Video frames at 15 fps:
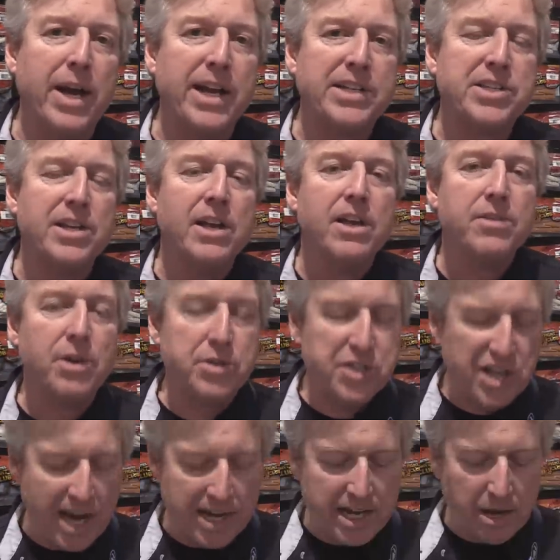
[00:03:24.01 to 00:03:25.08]
rigs,
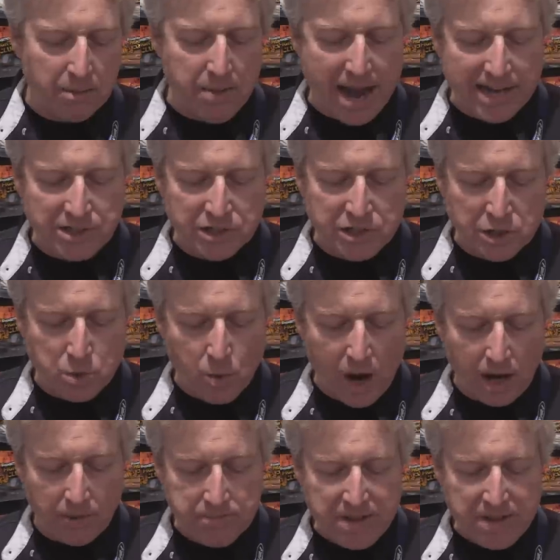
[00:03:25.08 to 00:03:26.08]
those sand eel matches as well.